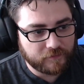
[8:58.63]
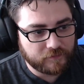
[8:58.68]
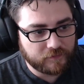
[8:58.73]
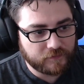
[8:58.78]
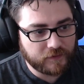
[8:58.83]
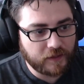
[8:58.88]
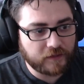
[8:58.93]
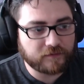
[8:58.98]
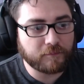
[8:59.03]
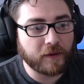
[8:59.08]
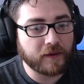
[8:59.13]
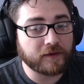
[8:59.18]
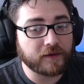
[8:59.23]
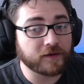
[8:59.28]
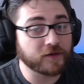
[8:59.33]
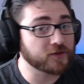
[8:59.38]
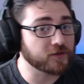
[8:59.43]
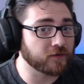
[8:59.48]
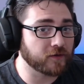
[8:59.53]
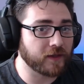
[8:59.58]
That's my
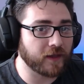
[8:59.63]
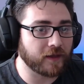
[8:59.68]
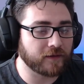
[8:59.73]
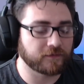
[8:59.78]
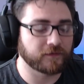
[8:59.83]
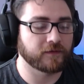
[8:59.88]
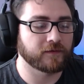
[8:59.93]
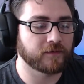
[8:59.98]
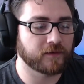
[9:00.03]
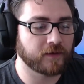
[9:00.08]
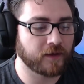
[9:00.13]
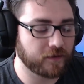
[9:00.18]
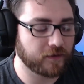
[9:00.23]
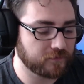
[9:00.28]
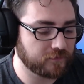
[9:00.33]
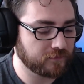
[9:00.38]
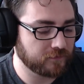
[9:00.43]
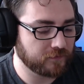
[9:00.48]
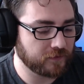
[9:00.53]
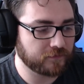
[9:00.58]
initial guess here,
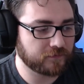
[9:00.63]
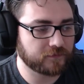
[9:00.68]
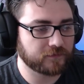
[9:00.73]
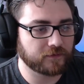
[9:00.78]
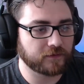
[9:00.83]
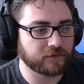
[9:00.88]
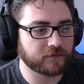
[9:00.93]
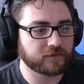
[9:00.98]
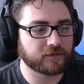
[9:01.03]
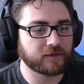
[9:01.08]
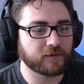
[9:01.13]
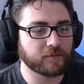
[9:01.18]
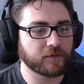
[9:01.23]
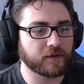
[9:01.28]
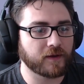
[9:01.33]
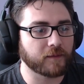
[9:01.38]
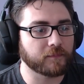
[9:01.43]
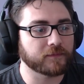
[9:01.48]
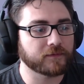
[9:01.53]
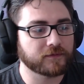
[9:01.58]
guys. Let's see what
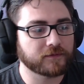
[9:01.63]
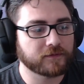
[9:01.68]
happens.